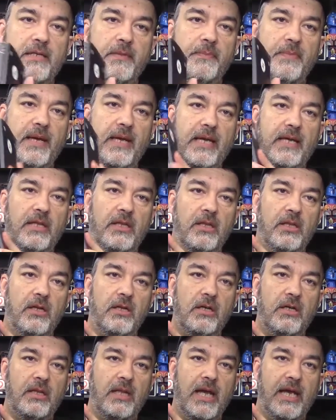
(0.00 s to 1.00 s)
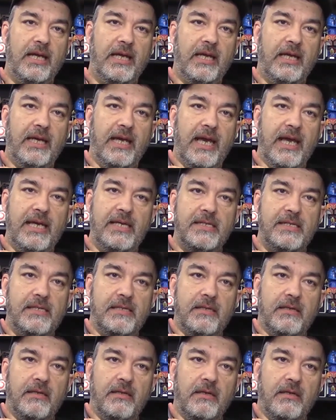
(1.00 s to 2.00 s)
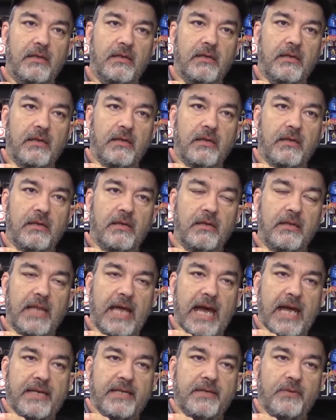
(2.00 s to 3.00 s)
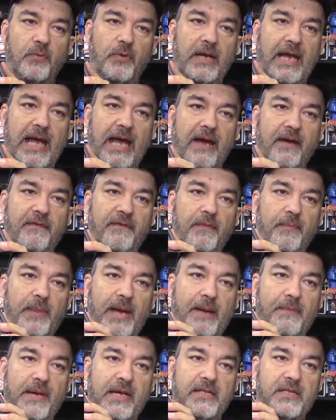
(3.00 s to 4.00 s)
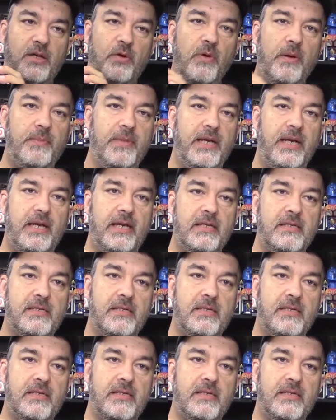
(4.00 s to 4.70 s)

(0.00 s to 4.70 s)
To make it look like a case that would have Batman's equipment in it.